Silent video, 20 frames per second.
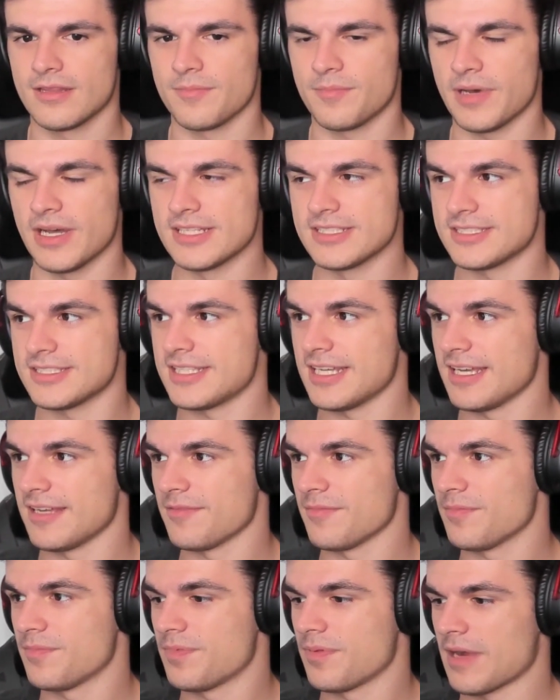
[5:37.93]
Punz
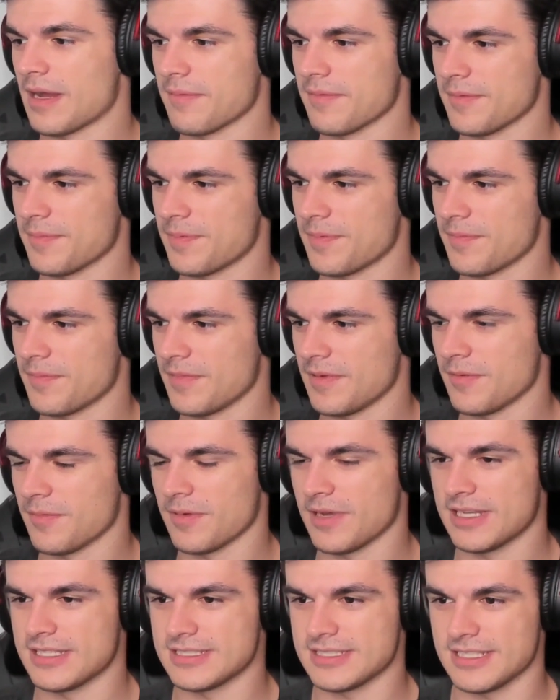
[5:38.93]
did probably. It
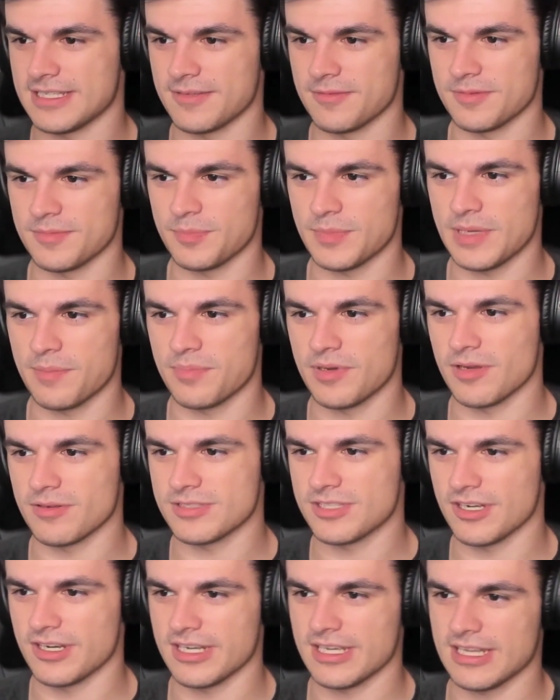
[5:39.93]
was. It it broke
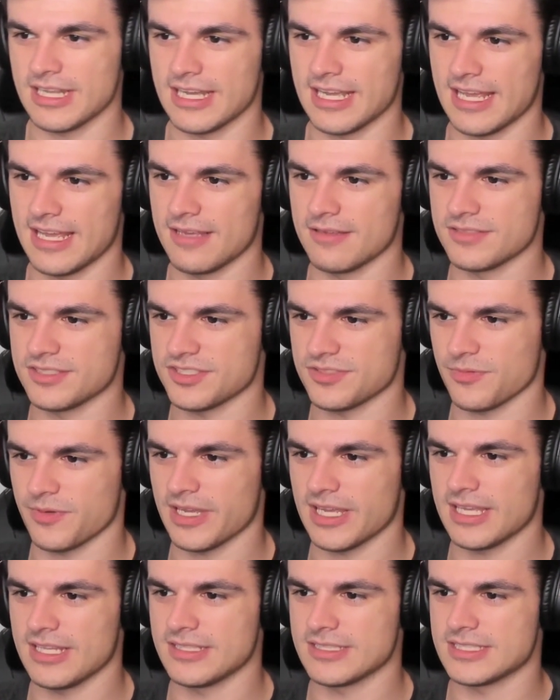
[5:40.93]
during like his
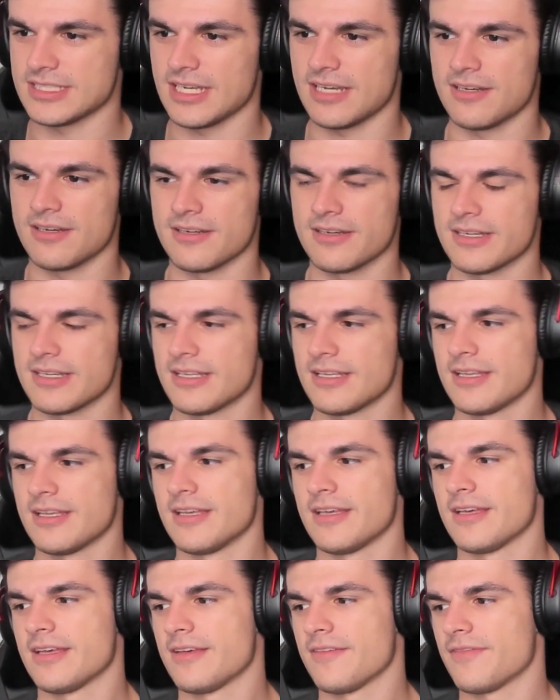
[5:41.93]
swinging, so
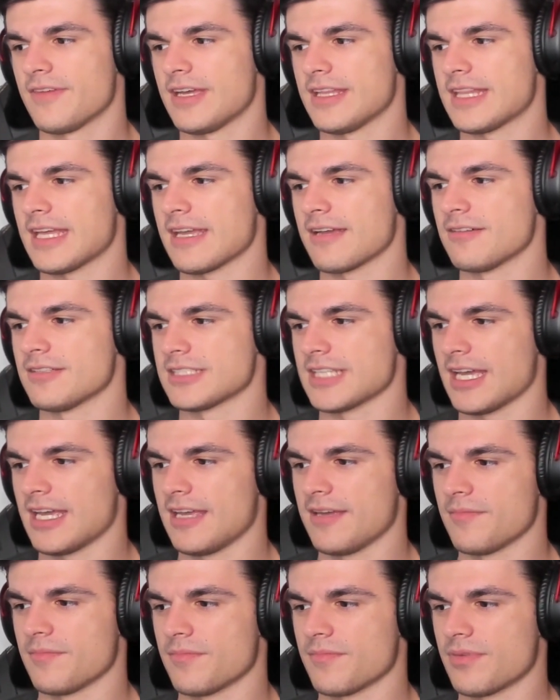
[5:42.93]
I think it was a
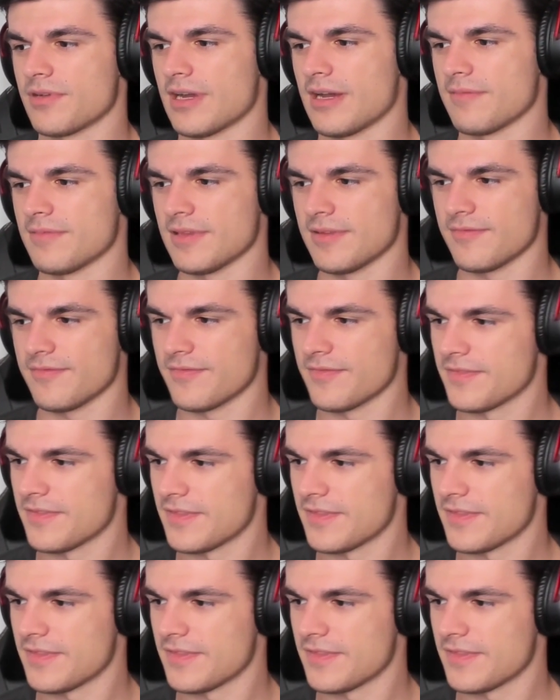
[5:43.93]
him problem.